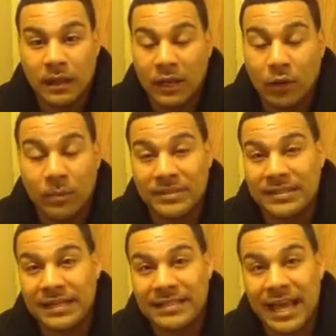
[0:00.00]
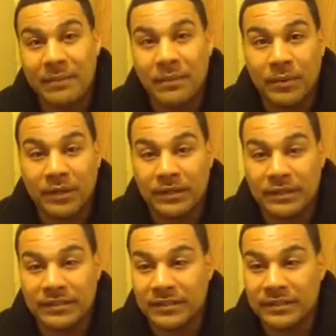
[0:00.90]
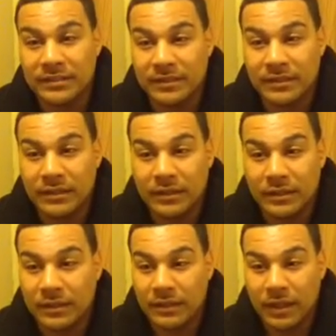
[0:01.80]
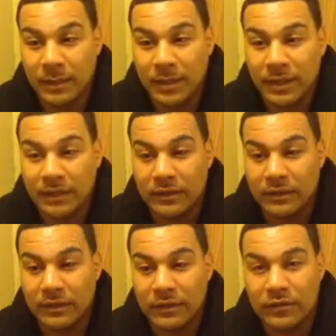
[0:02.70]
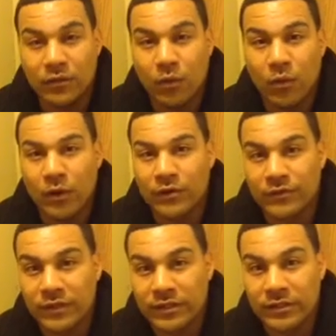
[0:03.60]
I know mistakes happen, but this is I mean, there's no words for this.